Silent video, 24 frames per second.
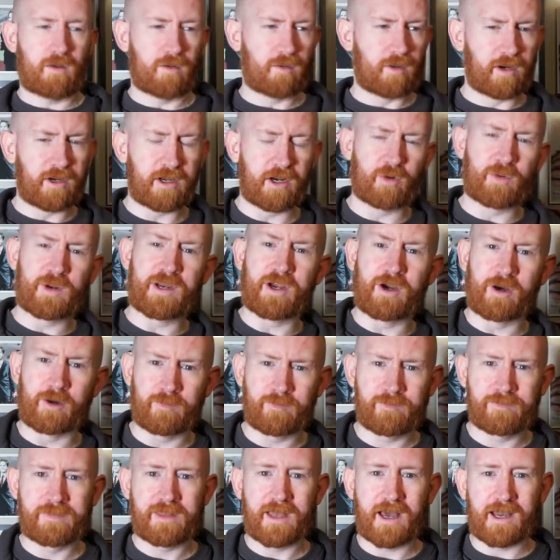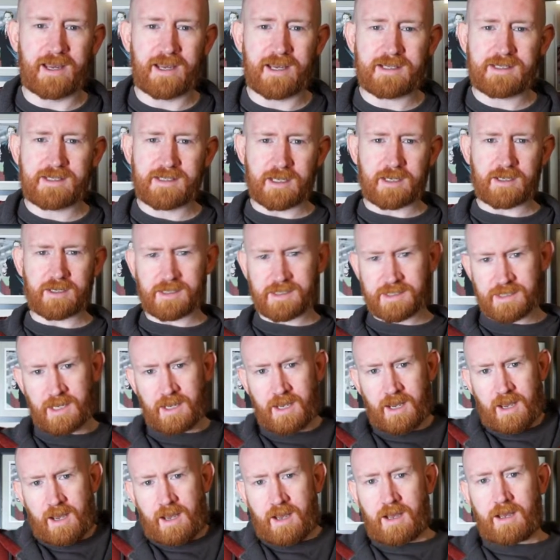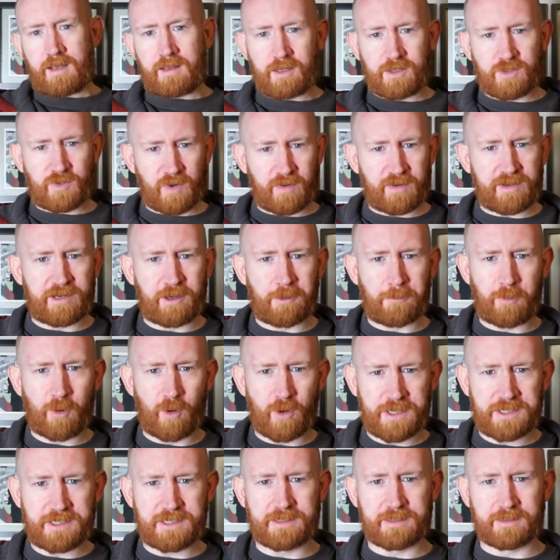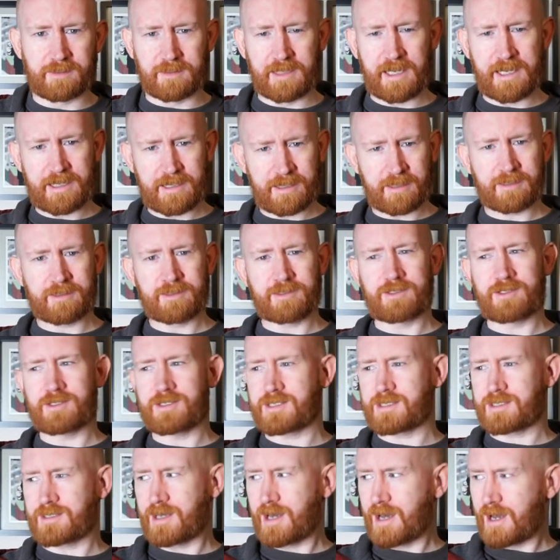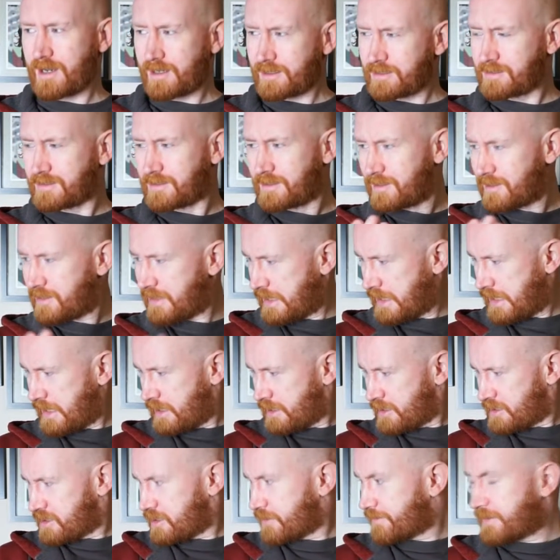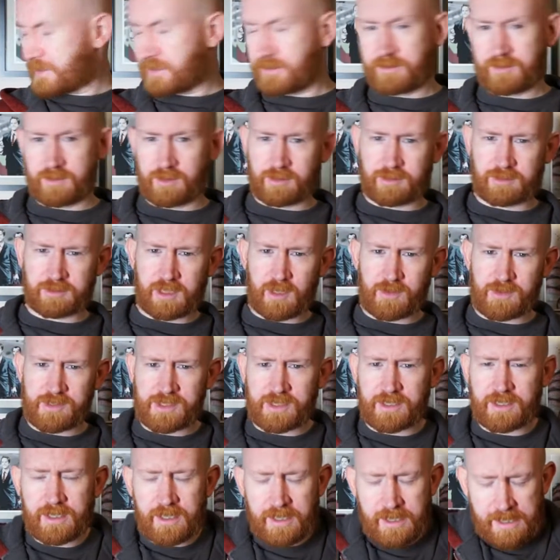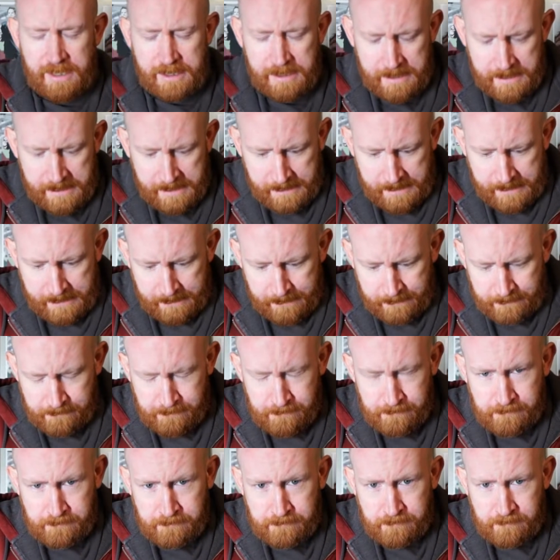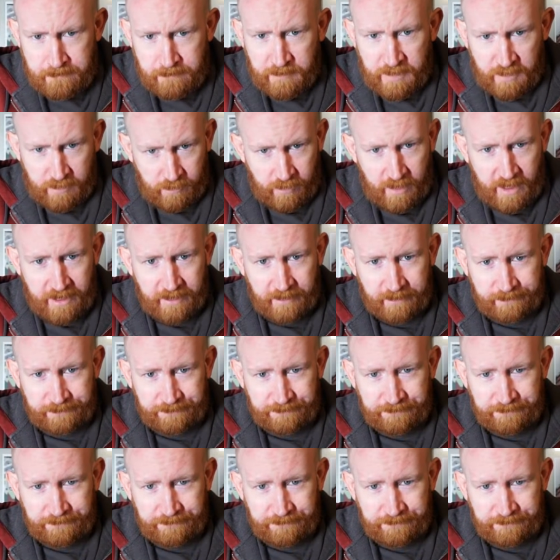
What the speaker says: Well, here we go. I guess there's really no point in delaying. Just come in a little closer. You ready?